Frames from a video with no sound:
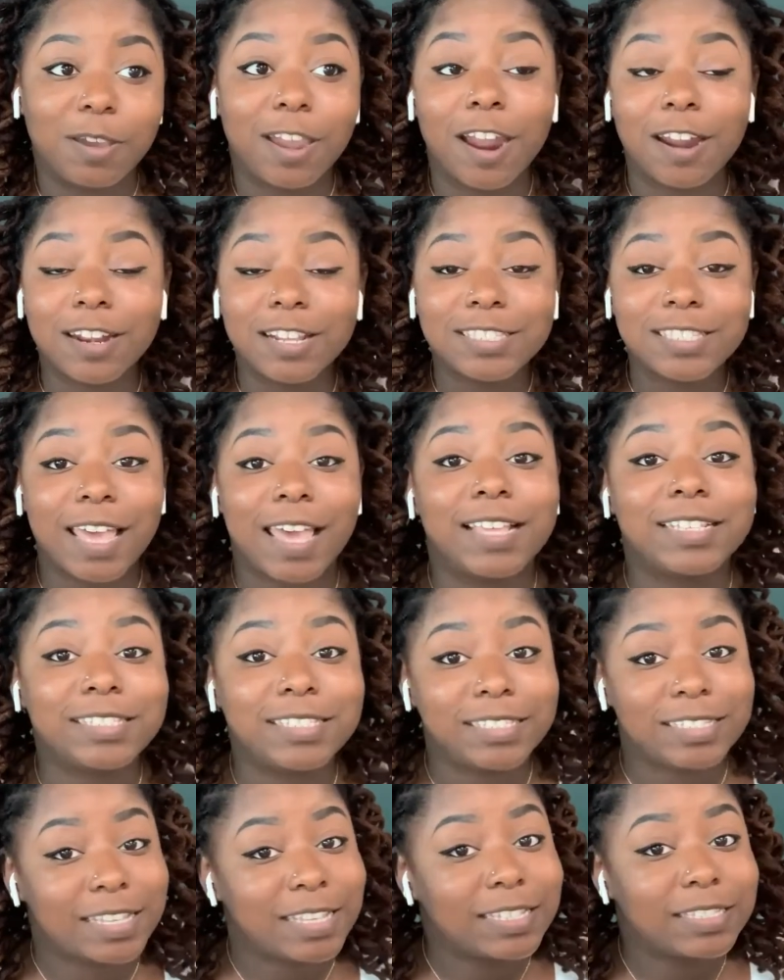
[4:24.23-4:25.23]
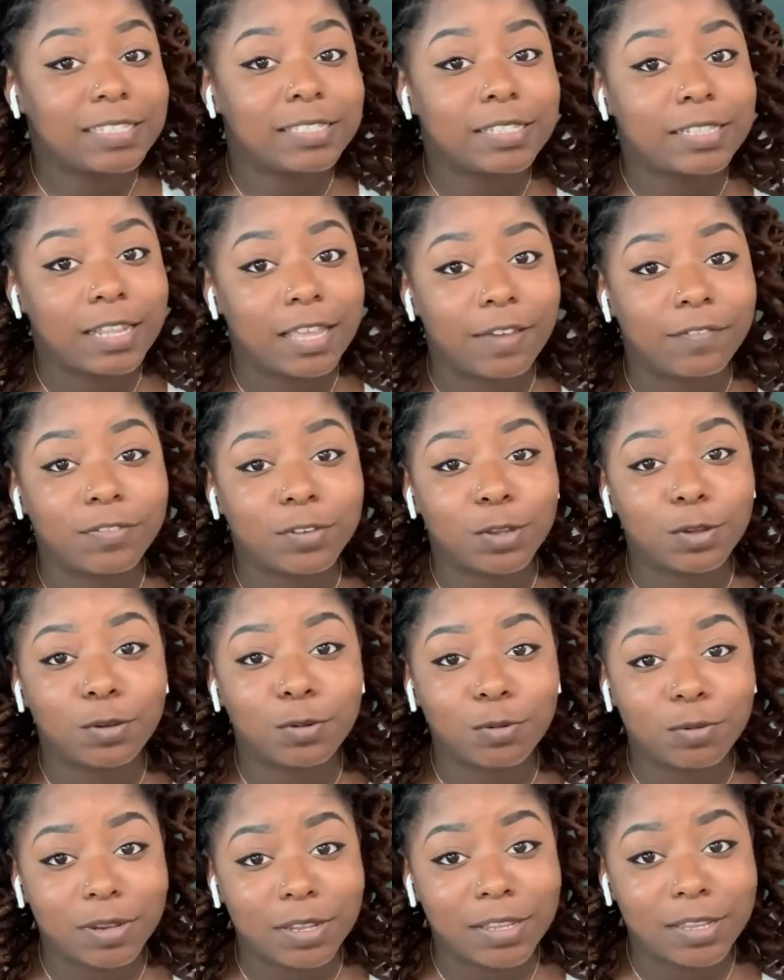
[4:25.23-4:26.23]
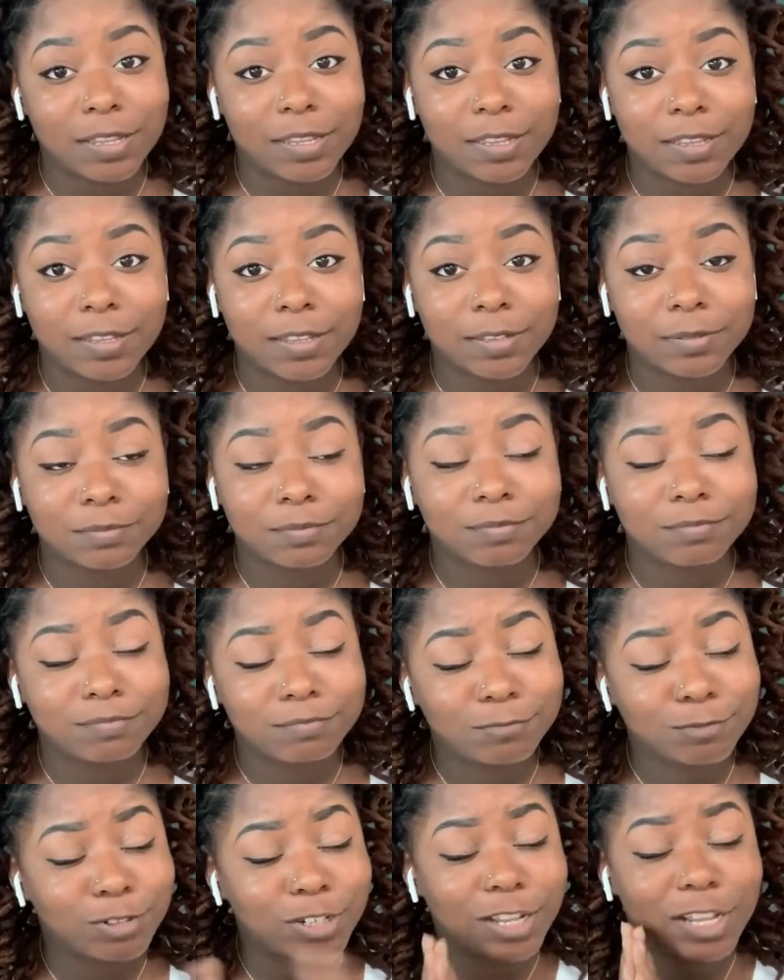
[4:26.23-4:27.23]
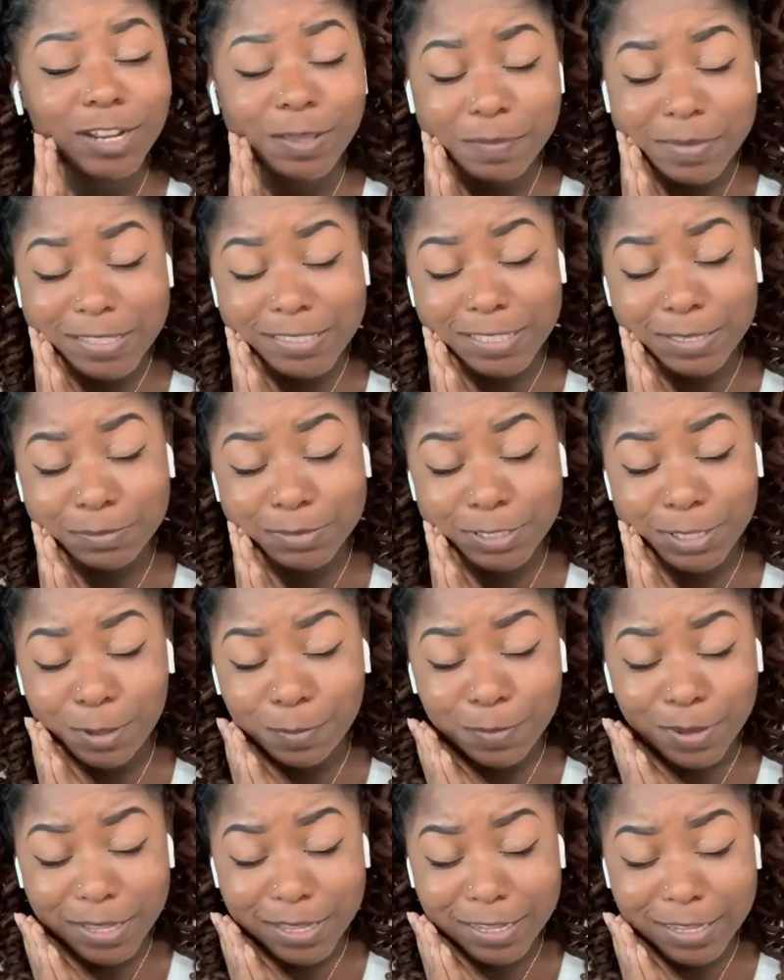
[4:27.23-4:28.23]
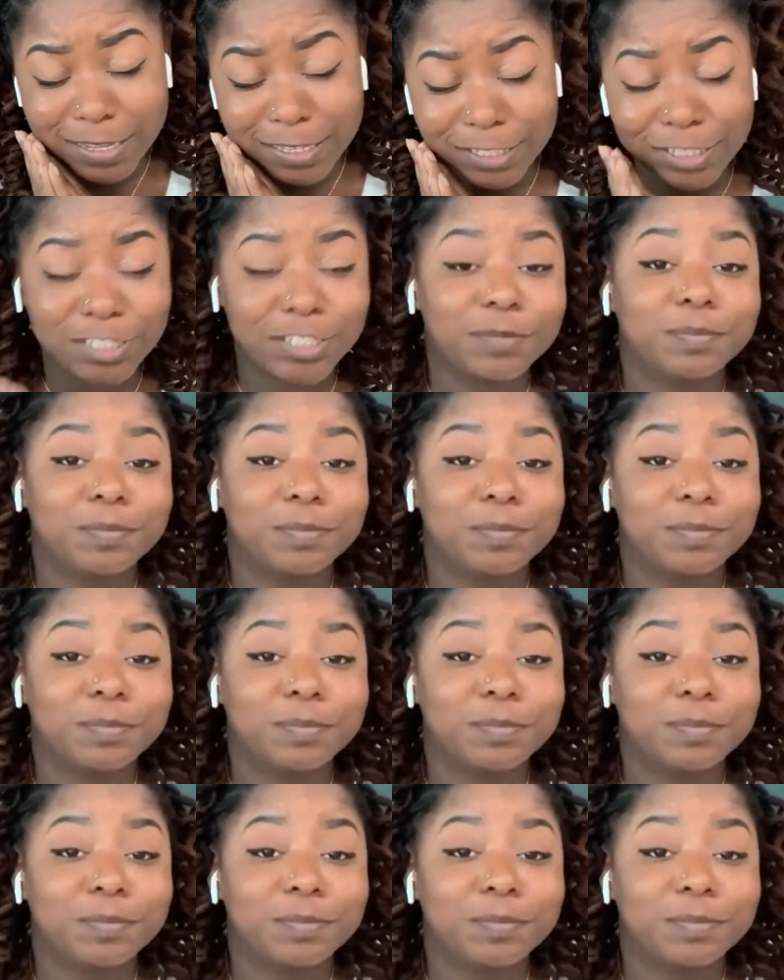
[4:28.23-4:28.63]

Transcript: Curtis has since left Korea. We're gonna miss him so much.